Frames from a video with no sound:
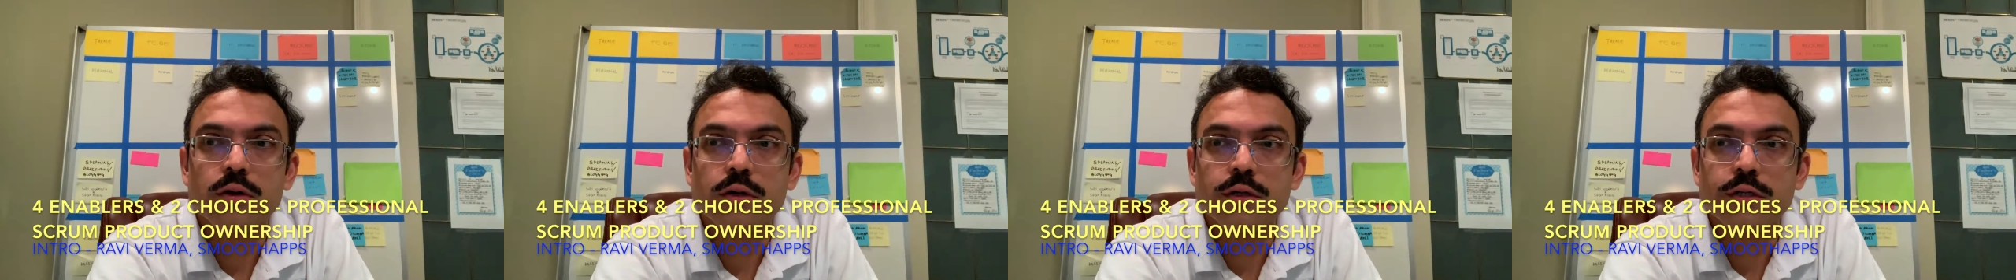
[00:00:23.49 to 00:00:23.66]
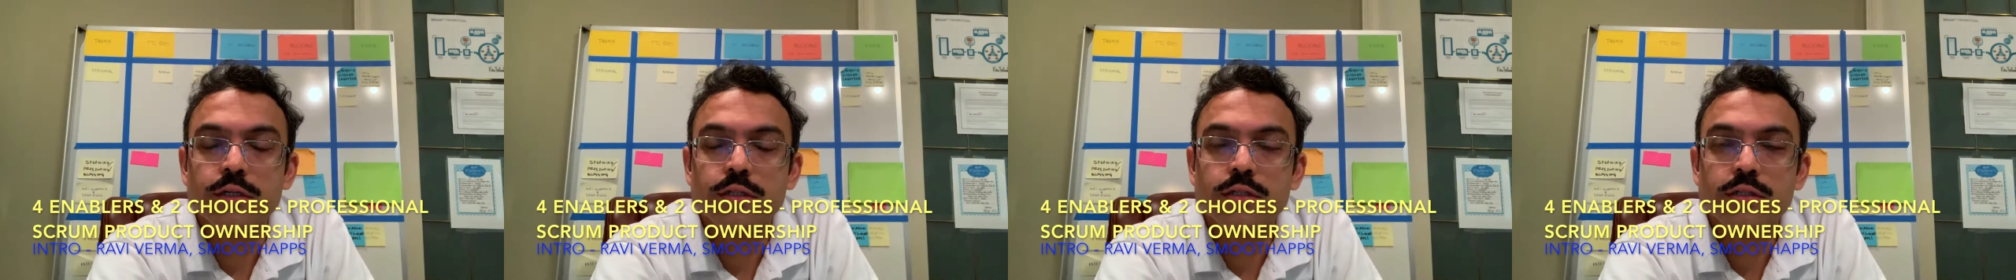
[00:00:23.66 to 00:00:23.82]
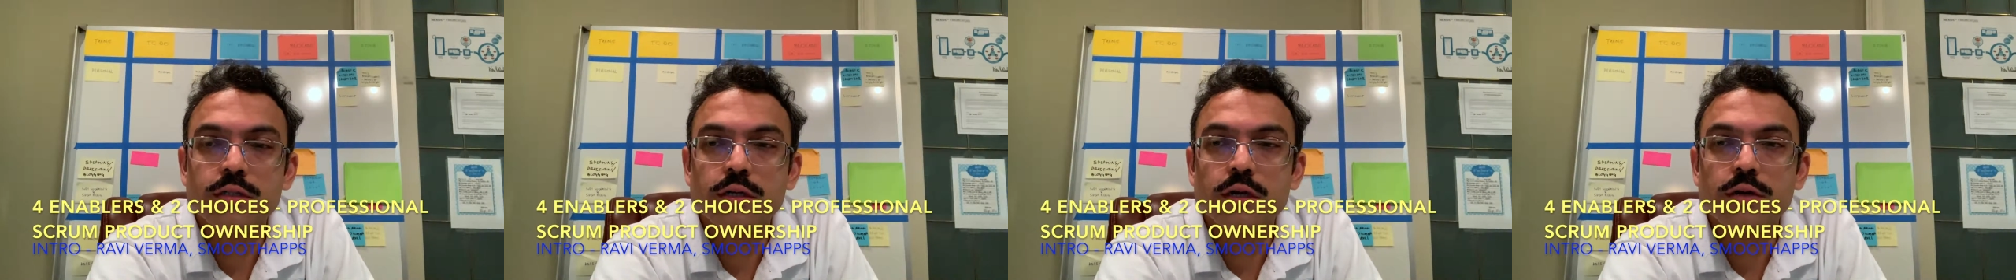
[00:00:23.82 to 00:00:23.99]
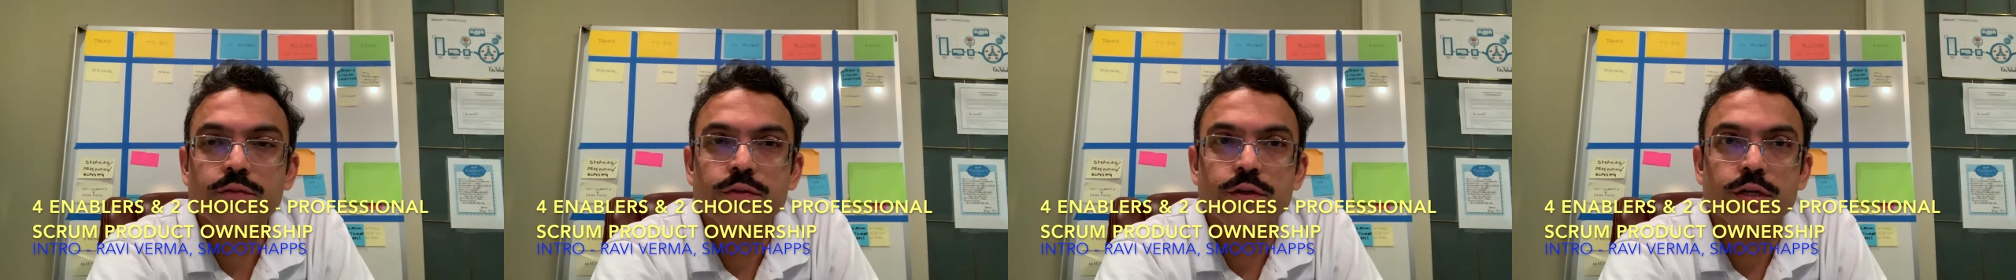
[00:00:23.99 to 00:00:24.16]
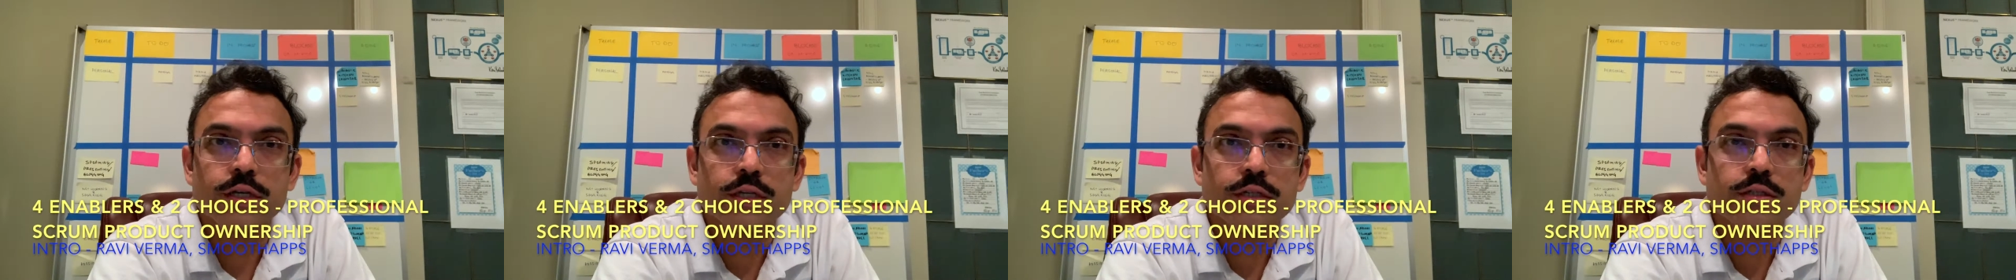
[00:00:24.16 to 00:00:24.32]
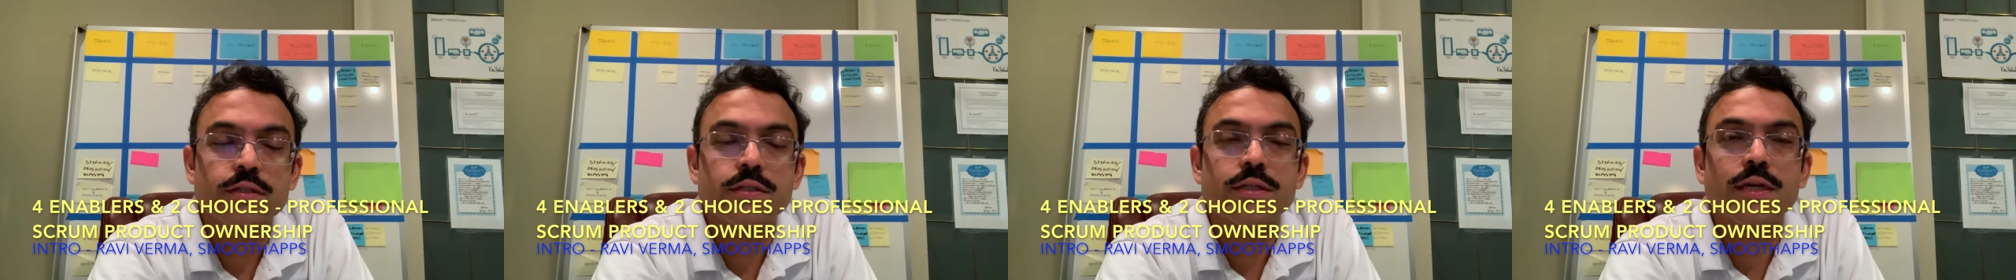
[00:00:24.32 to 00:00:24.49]

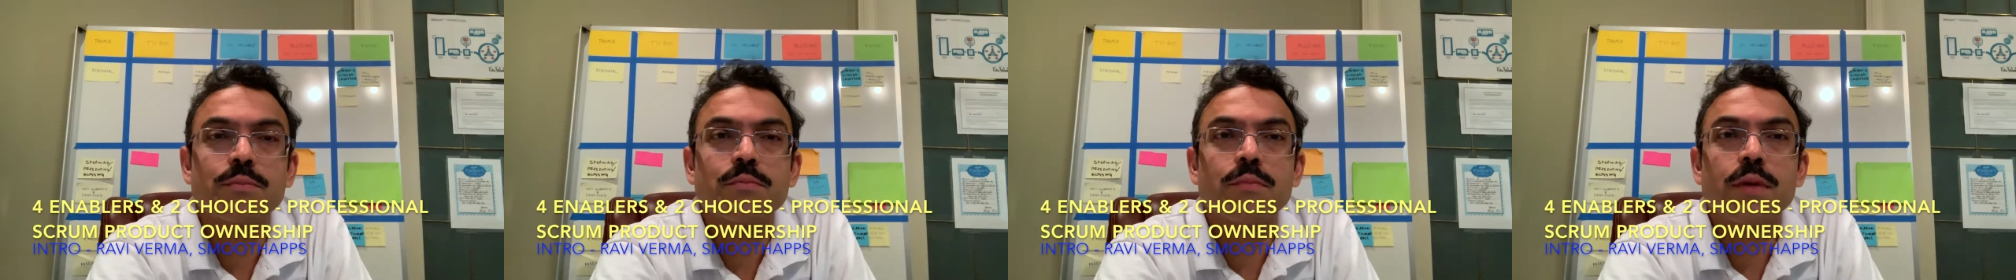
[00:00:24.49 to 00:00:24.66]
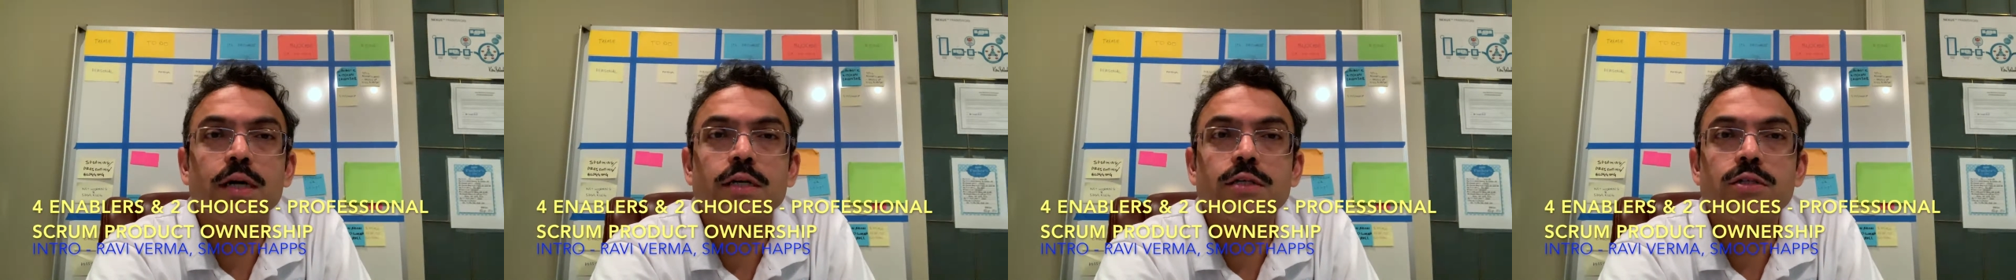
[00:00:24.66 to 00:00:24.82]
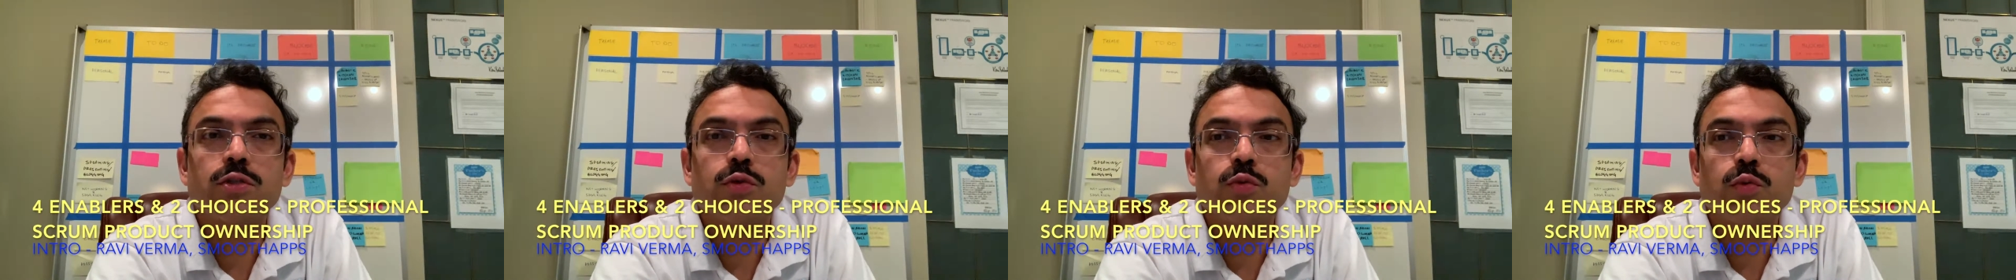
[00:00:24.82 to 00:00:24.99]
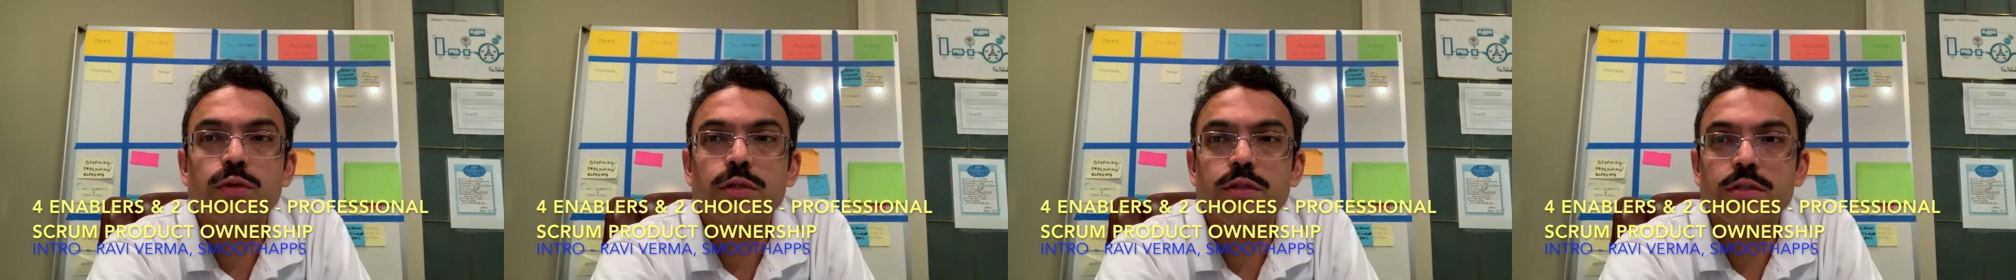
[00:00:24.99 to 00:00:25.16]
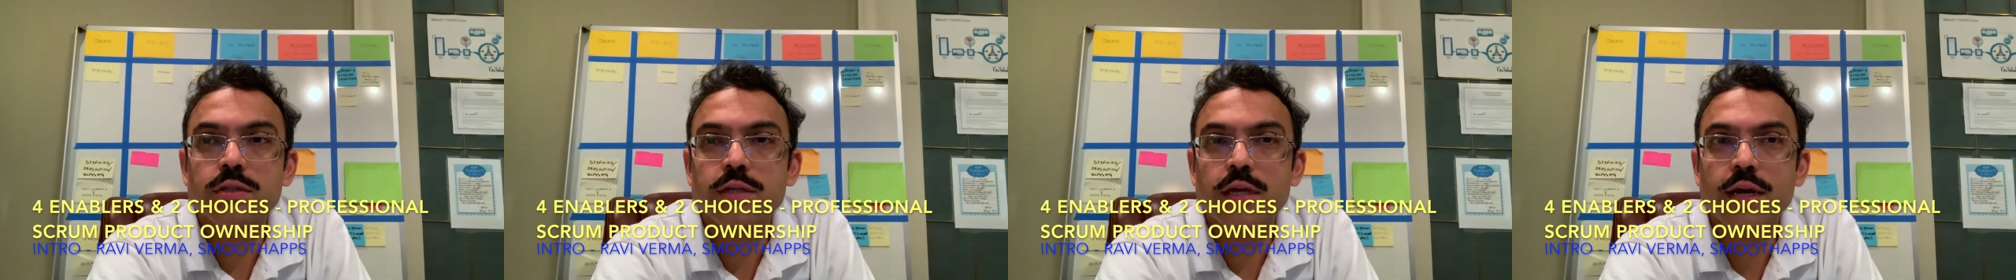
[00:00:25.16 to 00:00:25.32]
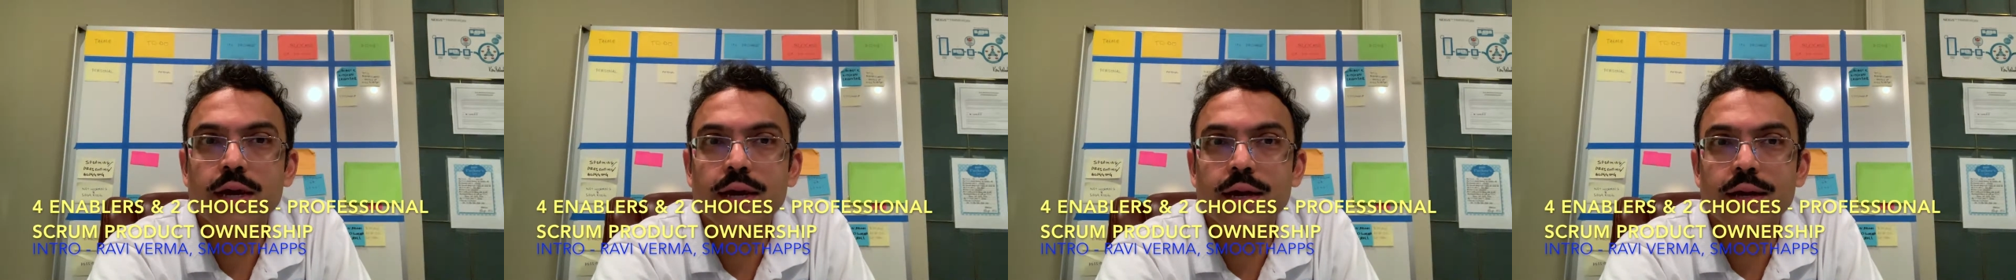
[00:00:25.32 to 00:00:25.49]
discoveries that my students
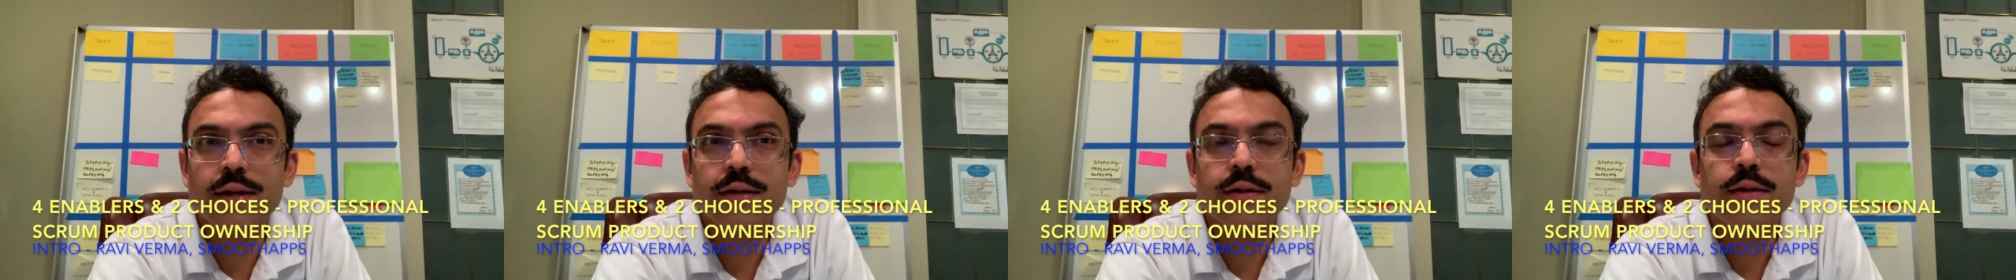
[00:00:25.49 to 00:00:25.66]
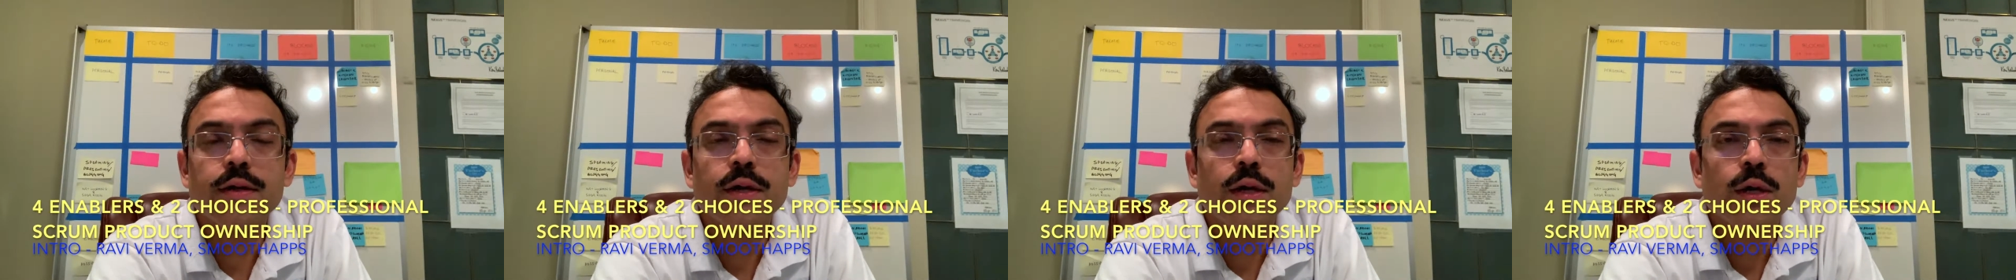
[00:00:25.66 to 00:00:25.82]
had